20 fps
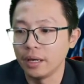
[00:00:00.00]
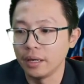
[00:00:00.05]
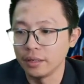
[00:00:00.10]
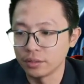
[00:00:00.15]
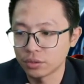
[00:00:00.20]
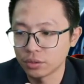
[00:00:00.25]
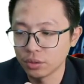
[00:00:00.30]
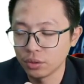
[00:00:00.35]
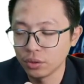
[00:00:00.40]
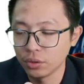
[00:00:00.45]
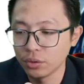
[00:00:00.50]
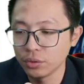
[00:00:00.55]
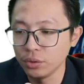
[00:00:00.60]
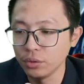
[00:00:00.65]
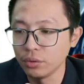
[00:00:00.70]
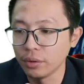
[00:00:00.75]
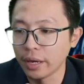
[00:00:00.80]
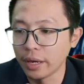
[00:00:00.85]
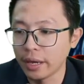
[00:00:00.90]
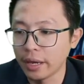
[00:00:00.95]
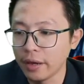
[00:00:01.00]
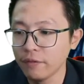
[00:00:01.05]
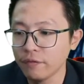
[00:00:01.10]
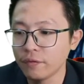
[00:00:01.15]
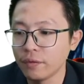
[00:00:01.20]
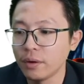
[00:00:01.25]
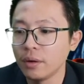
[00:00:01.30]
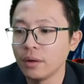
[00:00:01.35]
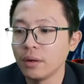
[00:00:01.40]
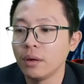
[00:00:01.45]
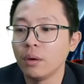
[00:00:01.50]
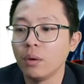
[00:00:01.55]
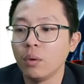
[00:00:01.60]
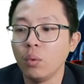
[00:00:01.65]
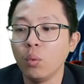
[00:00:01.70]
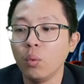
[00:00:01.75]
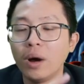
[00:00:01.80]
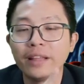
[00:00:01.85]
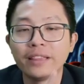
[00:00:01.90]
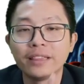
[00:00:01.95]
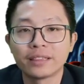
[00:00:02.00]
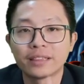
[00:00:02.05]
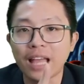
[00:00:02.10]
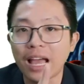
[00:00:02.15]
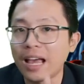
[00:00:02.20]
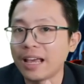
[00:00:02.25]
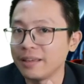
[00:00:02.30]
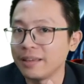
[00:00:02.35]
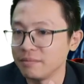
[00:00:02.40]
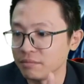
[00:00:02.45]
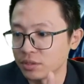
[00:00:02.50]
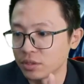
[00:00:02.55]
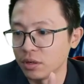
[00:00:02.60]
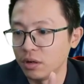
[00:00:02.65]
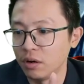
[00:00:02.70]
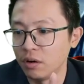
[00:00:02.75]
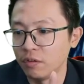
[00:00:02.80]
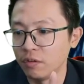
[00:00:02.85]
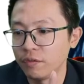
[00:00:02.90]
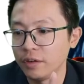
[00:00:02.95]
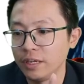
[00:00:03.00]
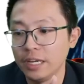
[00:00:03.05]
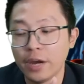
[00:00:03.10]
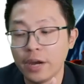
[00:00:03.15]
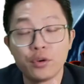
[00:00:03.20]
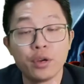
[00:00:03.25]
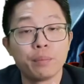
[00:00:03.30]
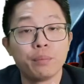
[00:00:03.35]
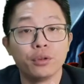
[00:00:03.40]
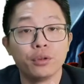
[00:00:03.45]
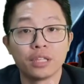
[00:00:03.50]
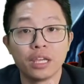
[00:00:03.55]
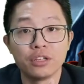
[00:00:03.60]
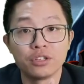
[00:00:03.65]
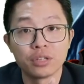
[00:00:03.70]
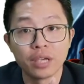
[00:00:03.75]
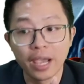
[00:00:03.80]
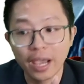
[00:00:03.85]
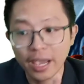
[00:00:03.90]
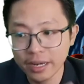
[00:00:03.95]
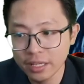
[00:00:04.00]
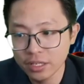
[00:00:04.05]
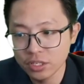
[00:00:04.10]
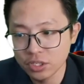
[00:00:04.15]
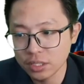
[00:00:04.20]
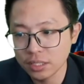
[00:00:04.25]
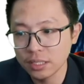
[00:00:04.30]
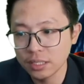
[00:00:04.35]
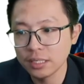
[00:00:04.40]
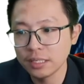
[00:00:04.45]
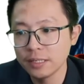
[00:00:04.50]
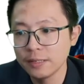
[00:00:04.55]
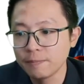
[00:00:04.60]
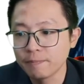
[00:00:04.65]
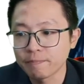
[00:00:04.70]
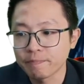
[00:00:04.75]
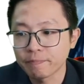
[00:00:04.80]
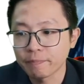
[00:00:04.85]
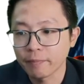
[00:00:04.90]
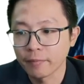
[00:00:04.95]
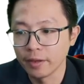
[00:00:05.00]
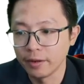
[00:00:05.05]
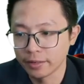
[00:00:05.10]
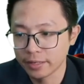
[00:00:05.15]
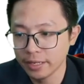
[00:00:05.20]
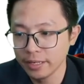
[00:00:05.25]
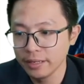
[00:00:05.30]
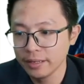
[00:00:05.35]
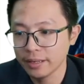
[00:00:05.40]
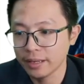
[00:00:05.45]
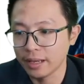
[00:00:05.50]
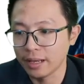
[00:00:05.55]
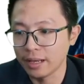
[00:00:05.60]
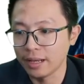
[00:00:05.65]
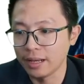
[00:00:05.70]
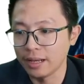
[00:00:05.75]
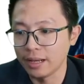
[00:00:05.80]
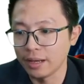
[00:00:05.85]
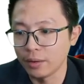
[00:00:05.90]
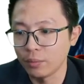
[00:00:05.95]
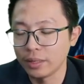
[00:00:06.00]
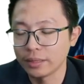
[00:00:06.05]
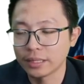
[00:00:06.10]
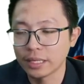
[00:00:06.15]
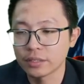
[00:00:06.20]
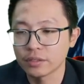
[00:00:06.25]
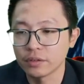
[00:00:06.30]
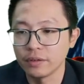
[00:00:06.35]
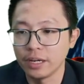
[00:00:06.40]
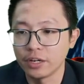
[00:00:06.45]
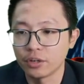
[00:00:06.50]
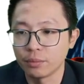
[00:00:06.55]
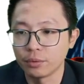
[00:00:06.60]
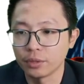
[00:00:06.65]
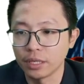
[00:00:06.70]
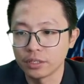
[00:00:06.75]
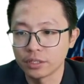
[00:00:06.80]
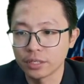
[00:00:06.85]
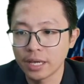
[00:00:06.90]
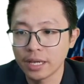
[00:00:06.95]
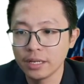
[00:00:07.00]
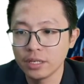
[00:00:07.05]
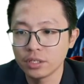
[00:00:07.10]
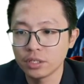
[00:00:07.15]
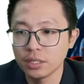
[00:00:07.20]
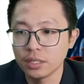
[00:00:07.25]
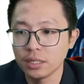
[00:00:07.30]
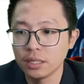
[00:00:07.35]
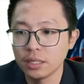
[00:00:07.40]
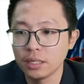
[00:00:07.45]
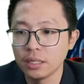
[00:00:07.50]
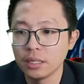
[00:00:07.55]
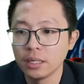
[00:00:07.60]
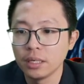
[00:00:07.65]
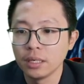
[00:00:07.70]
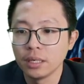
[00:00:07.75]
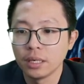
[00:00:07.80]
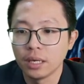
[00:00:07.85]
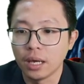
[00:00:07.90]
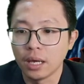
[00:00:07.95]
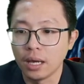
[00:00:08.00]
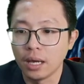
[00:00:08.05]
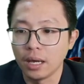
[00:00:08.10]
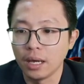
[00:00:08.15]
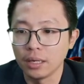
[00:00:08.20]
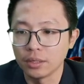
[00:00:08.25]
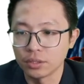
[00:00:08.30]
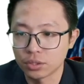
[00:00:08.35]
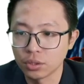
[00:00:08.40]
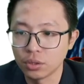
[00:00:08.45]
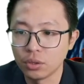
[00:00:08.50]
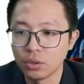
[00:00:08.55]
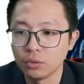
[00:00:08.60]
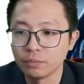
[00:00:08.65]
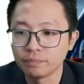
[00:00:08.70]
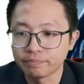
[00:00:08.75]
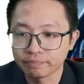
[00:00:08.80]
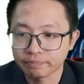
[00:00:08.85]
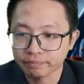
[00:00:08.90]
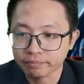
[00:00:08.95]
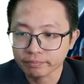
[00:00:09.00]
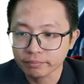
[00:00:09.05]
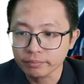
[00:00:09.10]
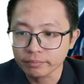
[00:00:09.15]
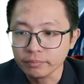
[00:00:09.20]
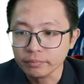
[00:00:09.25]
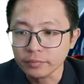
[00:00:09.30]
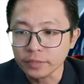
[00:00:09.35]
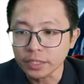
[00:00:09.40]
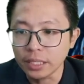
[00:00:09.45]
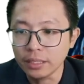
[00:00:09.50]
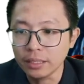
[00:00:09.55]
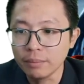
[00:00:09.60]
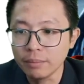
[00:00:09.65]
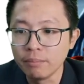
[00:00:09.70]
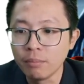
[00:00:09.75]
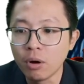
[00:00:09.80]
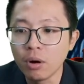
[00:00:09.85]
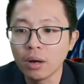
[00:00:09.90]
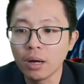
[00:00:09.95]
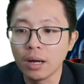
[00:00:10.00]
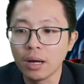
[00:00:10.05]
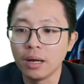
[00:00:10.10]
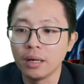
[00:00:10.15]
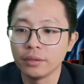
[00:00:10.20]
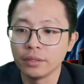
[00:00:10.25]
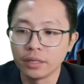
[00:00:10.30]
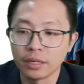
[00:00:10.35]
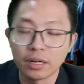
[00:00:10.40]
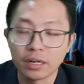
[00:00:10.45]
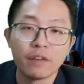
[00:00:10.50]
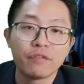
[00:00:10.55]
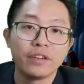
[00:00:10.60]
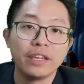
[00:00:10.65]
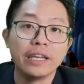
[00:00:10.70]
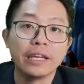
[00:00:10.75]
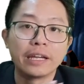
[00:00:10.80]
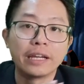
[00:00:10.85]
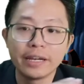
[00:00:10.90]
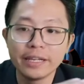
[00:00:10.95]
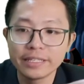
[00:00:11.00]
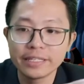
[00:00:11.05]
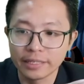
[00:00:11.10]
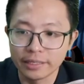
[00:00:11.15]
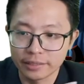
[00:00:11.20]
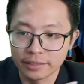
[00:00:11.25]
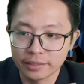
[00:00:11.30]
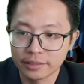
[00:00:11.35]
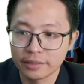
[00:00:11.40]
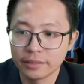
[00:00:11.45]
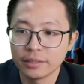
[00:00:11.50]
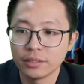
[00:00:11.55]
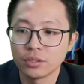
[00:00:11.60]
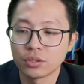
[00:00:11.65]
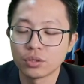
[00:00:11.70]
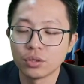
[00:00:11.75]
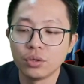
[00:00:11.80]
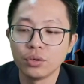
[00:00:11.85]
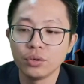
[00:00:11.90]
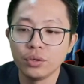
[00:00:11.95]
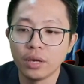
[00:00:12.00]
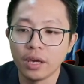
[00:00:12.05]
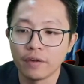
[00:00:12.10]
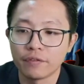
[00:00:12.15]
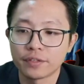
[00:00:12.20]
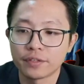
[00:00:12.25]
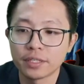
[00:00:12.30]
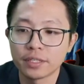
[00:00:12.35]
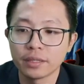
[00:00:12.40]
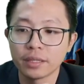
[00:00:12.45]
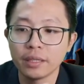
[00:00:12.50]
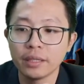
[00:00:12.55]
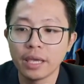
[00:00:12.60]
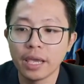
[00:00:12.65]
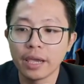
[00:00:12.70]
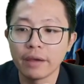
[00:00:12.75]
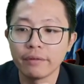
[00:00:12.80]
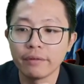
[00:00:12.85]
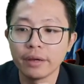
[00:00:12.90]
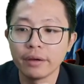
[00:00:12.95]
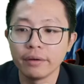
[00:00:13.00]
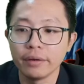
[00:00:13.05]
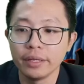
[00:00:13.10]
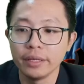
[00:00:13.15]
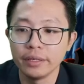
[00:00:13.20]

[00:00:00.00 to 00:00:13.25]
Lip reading: So you have 1 times of electric potential energy. Okay, 1 times of electric potential energy. So the graph increases. So you have certain area already.